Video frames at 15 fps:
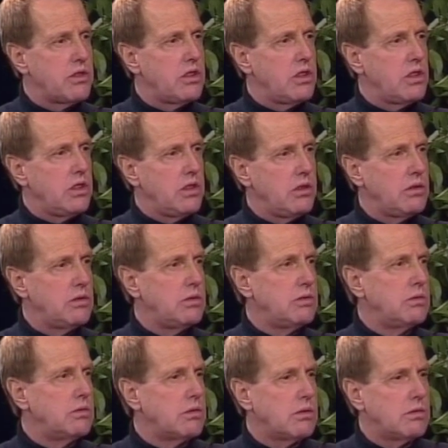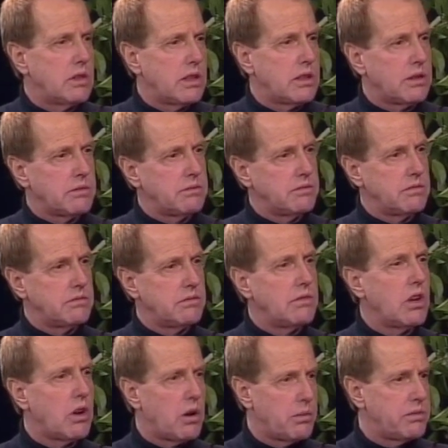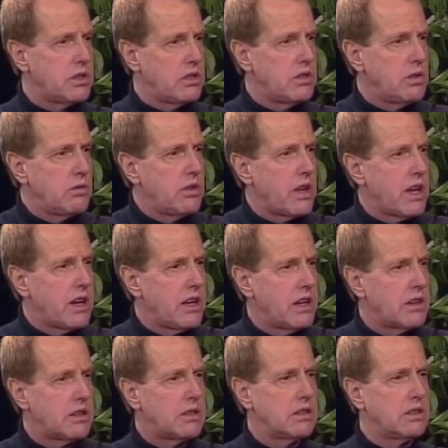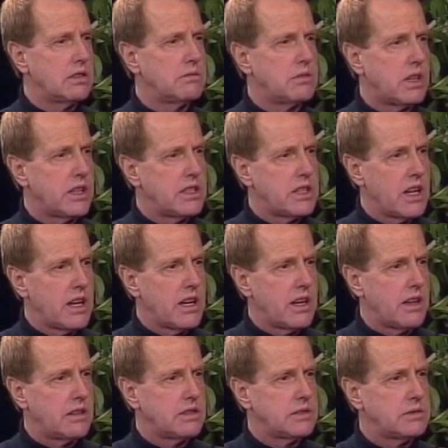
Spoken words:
do you hope to do that here in Montana?